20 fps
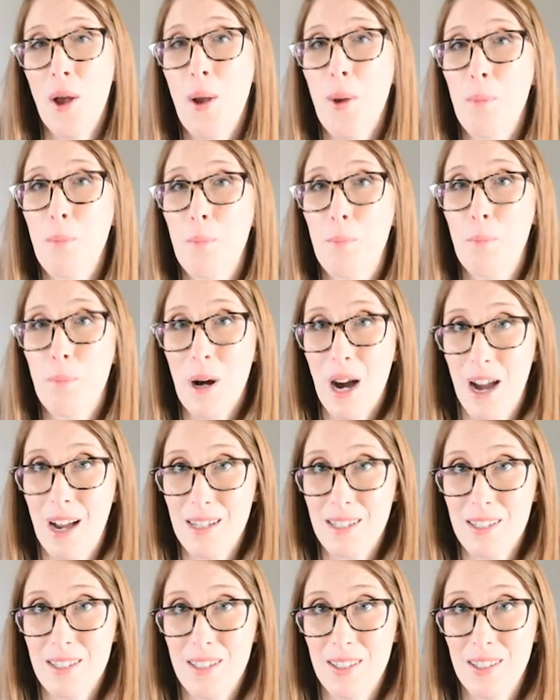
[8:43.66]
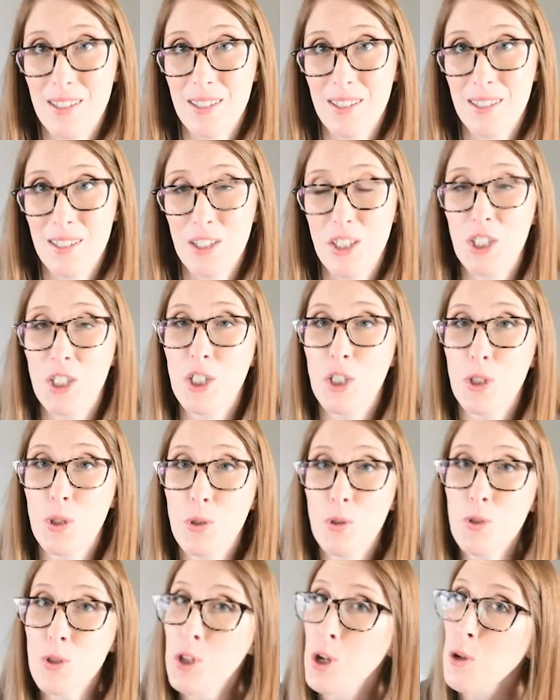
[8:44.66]
But
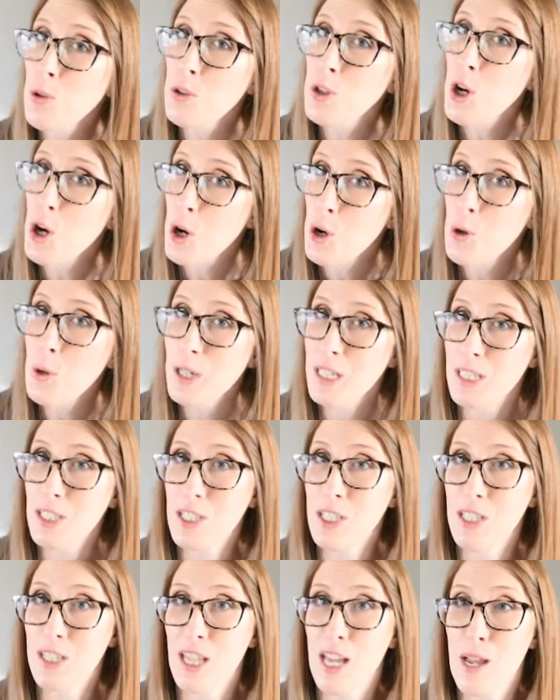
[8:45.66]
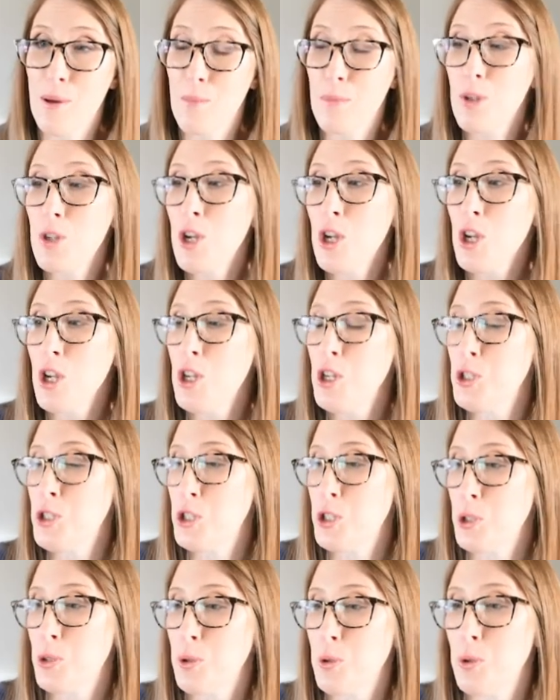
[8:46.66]
you don't owe it to them
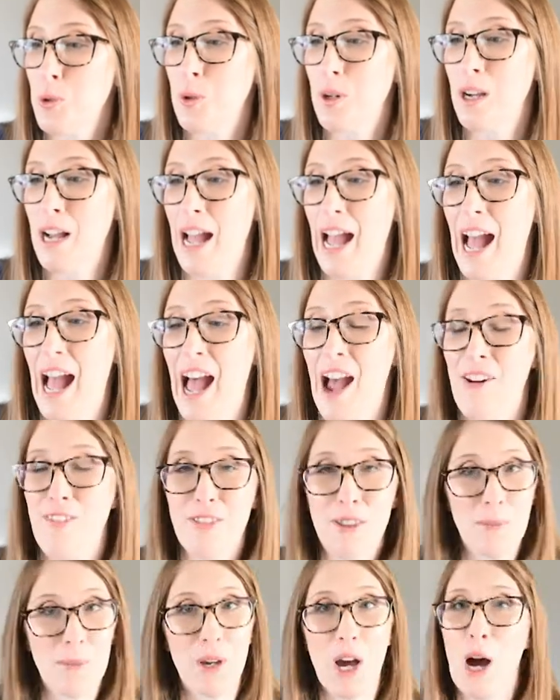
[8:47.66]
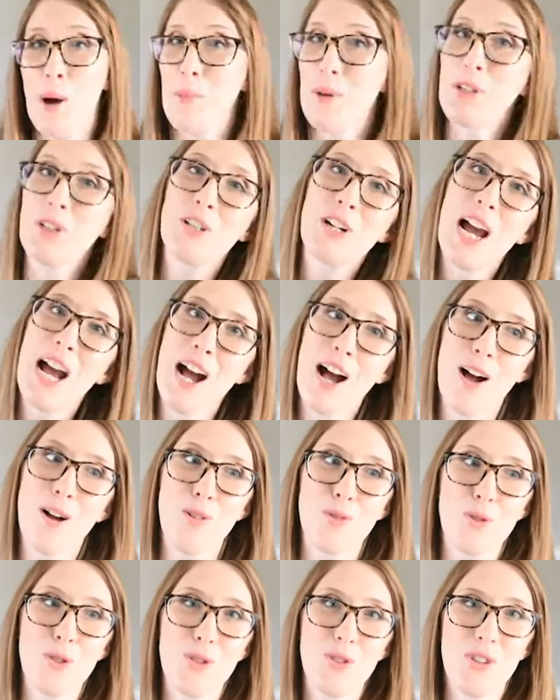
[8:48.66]
to have them come in your
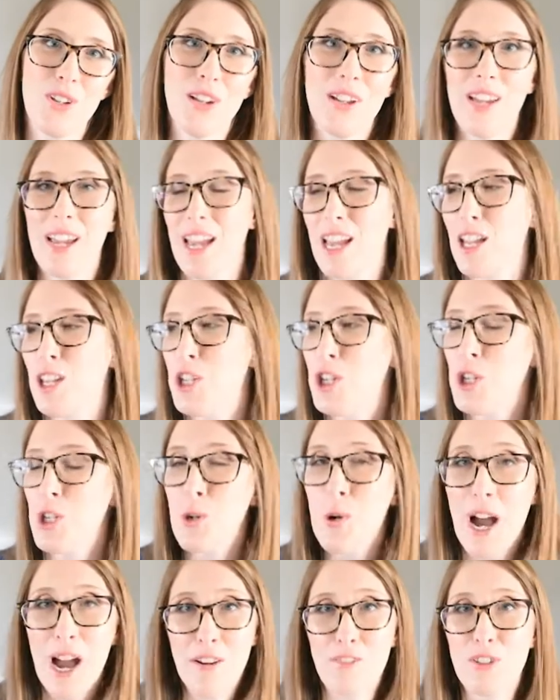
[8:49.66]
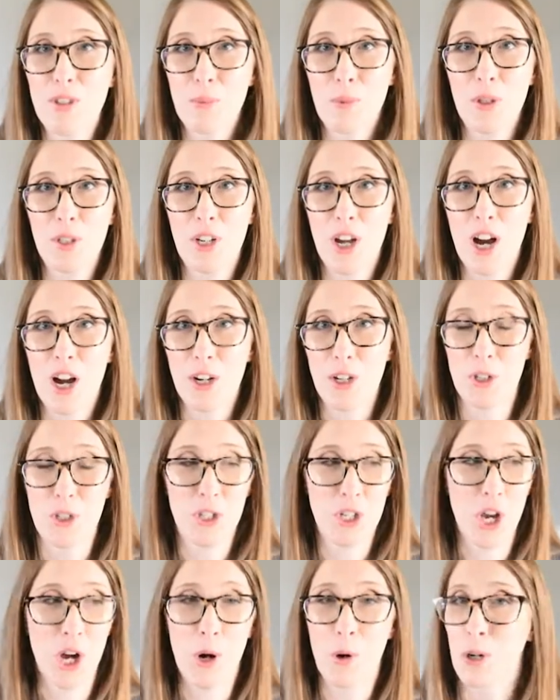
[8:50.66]
house and you have to put on a
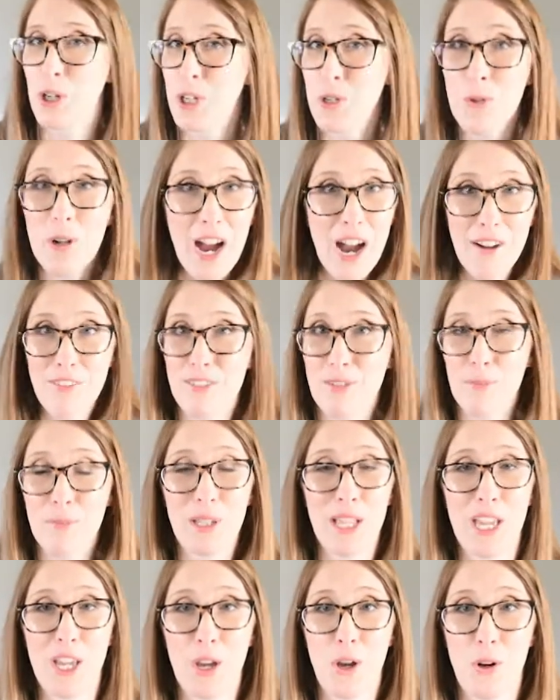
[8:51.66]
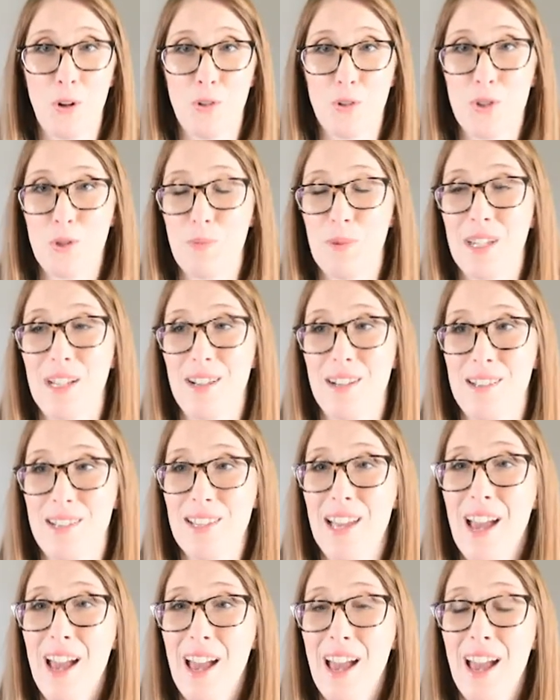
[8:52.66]
show or you have to play a host, because
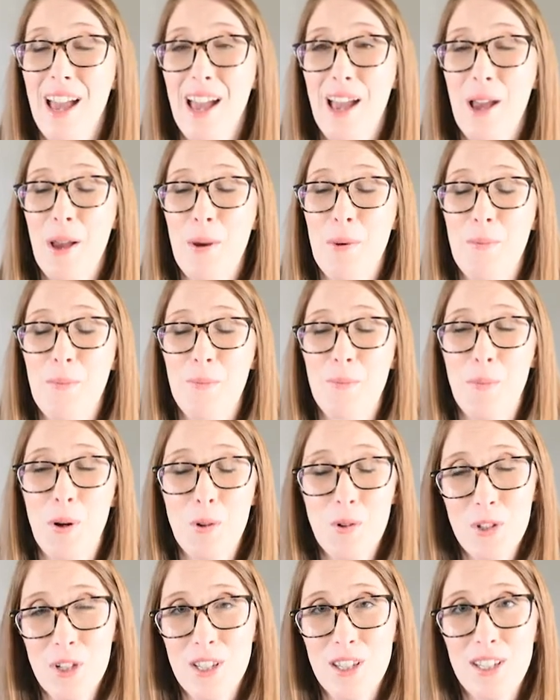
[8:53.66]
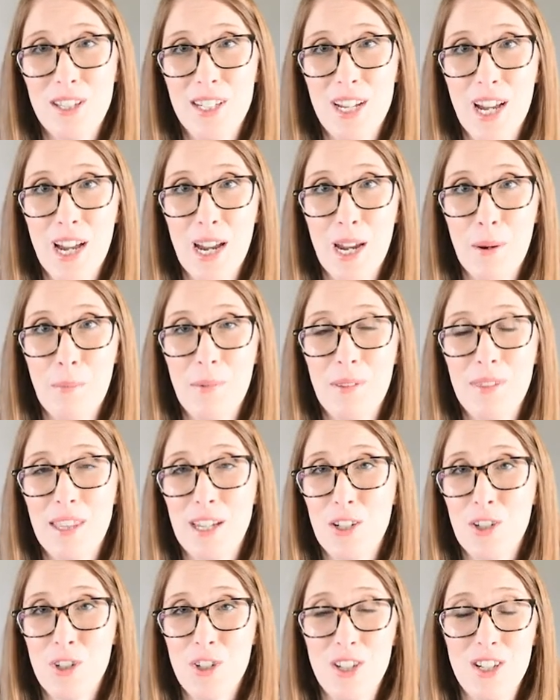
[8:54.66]
most of the time
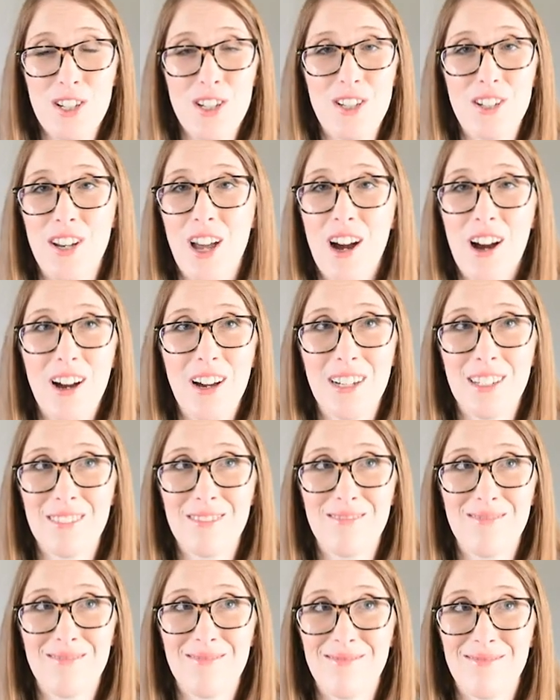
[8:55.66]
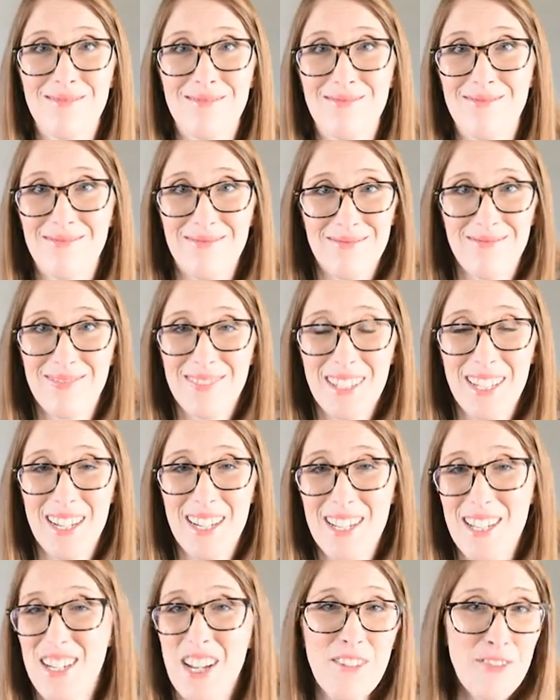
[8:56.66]
that's just
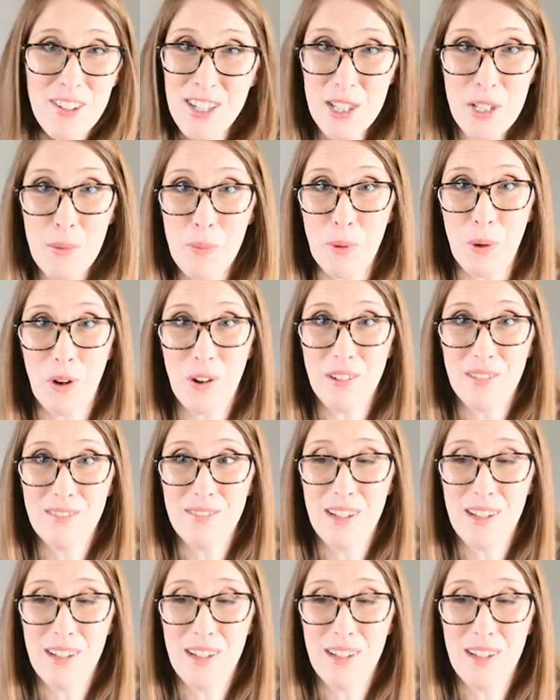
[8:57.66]
it's not feasible.